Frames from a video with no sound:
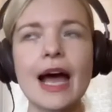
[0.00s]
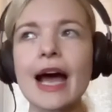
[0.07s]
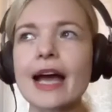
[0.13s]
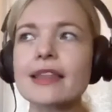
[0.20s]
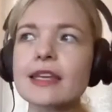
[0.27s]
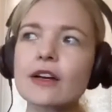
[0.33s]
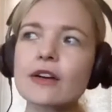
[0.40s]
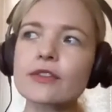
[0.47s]

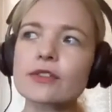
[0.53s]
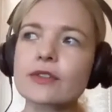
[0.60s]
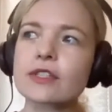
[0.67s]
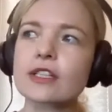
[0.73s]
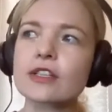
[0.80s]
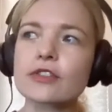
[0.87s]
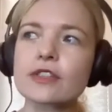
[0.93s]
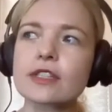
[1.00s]
I think also
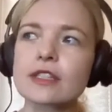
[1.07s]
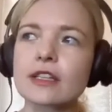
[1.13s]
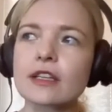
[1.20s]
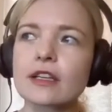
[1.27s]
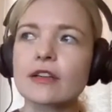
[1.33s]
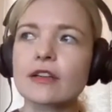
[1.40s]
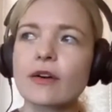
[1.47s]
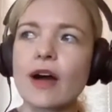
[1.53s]
it's
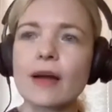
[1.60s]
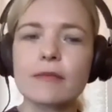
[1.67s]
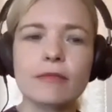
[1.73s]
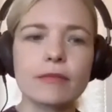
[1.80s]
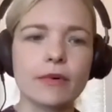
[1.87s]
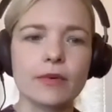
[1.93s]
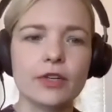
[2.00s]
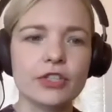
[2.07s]
interesting, you know,
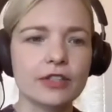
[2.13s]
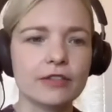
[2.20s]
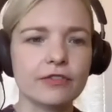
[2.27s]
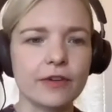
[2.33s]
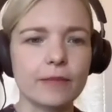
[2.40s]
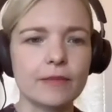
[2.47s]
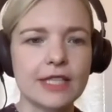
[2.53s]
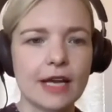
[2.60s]
I'm originally
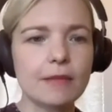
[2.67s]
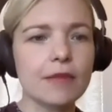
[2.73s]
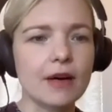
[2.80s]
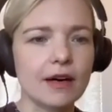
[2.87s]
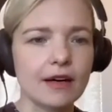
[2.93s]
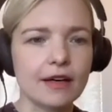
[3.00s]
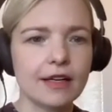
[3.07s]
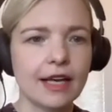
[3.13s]
from
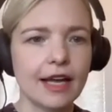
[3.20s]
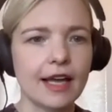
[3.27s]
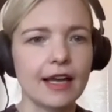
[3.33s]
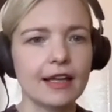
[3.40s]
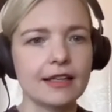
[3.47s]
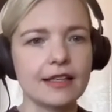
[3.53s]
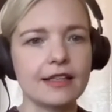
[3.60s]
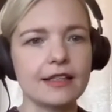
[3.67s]
Denmark
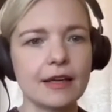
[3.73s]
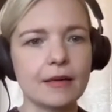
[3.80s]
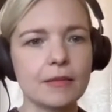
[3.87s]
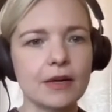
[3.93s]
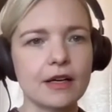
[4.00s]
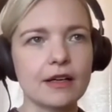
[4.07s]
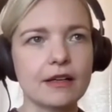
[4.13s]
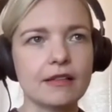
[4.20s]
and in
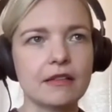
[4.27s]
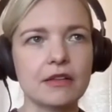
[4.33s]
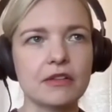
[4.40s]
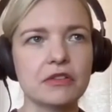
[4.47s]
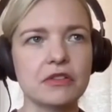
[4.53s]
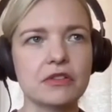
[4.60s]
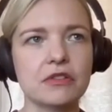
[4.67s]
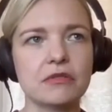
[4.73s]
Denmark
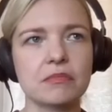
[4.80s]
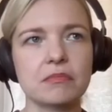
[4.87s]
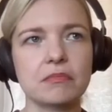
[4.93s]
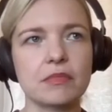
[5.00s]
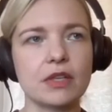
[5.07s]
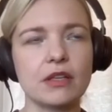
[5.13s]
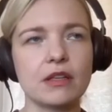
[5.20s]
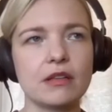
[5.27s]
there's
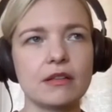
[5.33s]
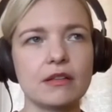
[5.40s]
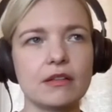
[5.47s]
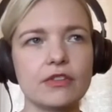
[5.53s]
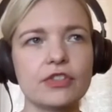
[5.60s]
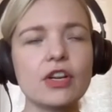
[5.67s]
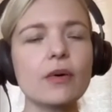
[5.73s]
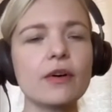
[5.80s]

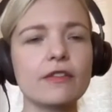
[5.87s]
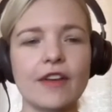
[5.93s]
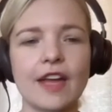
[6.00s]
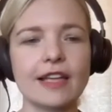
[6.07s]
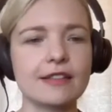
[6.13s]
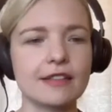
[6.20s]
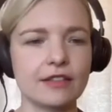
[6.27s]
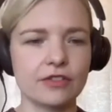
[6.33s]
there's no
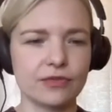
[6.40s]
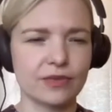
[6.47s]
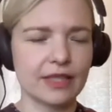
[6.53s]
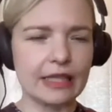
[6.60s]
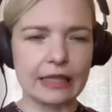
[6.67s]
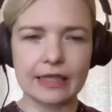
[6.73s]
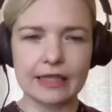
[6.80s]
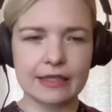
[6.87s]
advantage
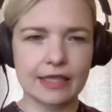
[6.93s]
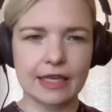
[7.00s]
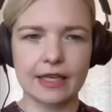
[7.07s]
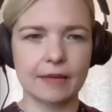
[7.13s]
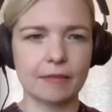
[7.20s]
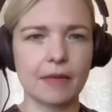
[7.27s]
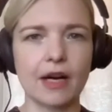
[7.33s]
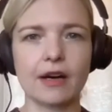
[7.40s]
really to
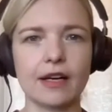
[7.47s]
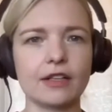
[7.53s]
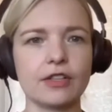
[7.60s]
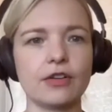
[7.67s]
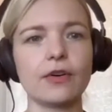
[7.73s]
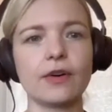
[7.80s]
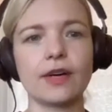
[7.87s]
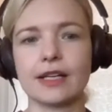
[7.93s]
getting married.
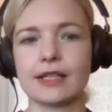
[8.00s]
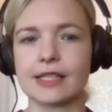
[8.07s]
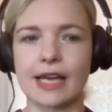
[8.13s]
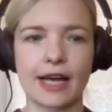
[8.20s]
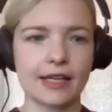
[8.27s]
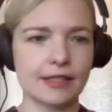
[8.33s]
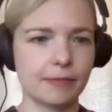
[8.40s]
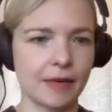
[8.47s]
You don't get a
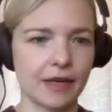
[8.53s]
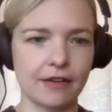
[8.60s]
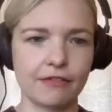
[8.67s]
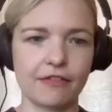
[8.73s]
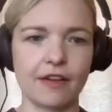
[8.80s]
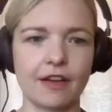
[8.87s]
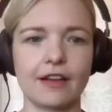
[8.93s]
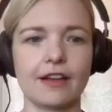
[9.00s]
tax
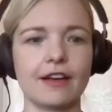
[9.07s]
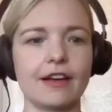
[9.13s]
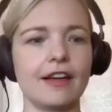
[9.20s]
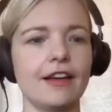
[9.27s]
benefit.